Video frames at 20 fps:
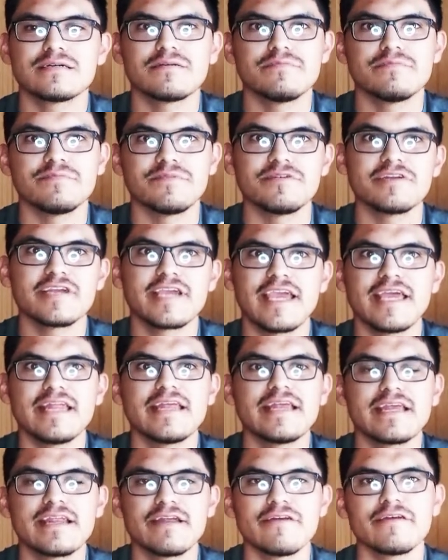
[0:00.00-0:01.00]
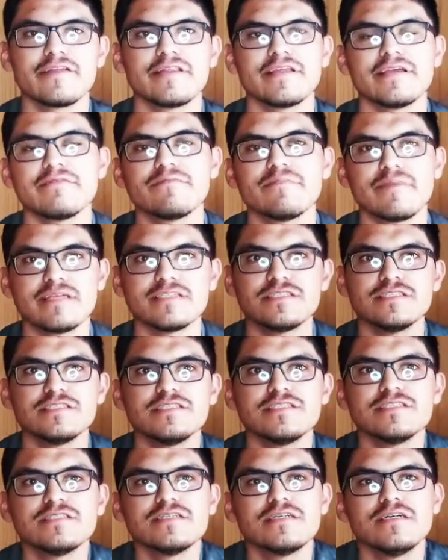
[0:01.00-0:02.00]
communicating and everything,
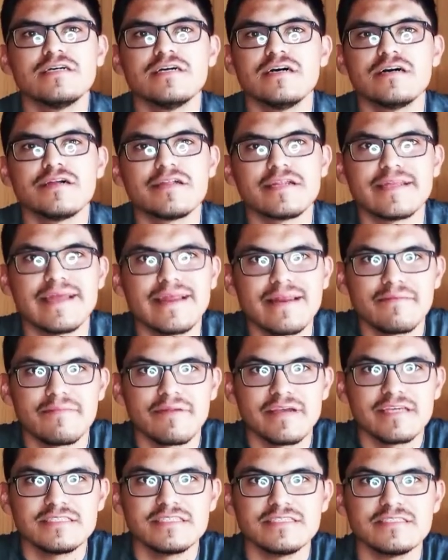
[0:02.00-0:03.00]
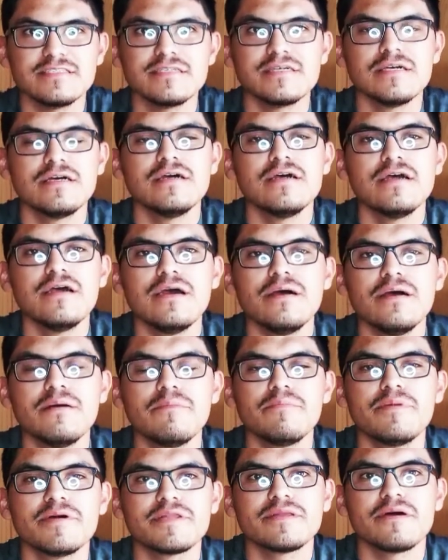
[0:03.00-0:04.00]
messages on a daily basis.
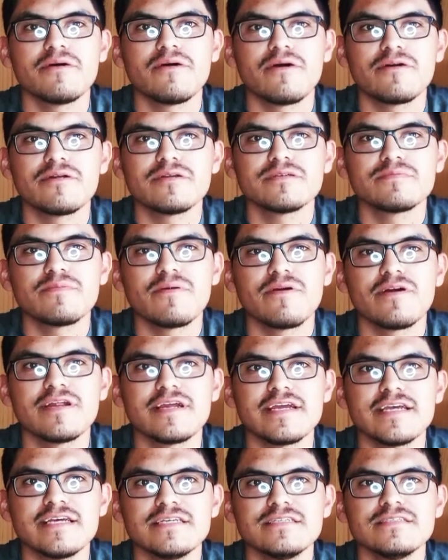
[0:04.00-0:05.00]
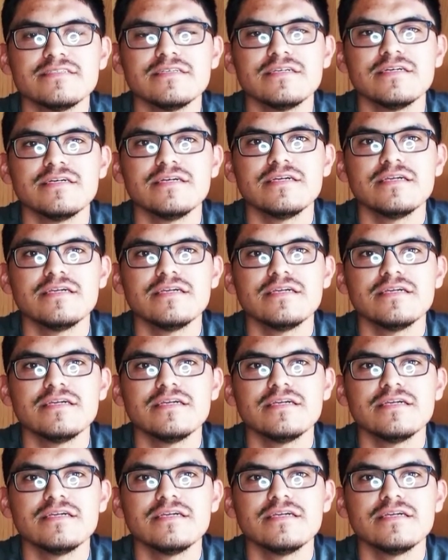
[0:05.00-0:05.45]
But the hardest part is